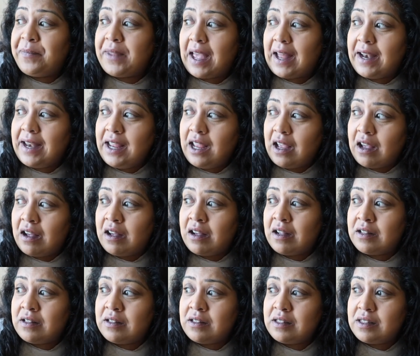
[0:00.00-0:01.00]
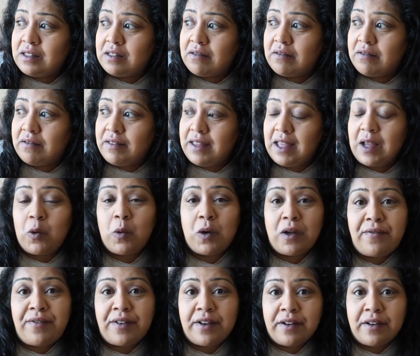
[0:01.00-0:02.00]
and he earns the
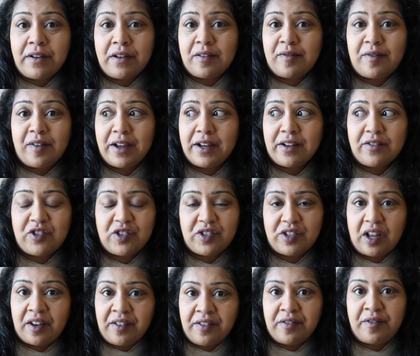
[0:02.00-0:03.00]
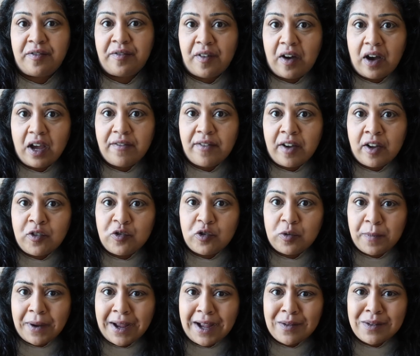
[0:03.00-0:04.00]
equivalent of like just under
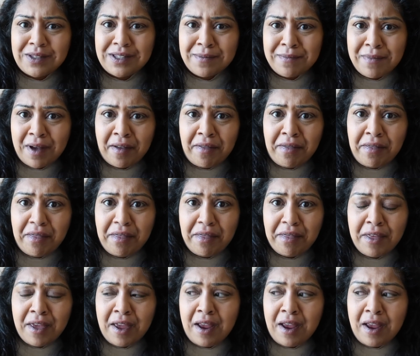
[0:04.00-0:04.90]
£500 a month.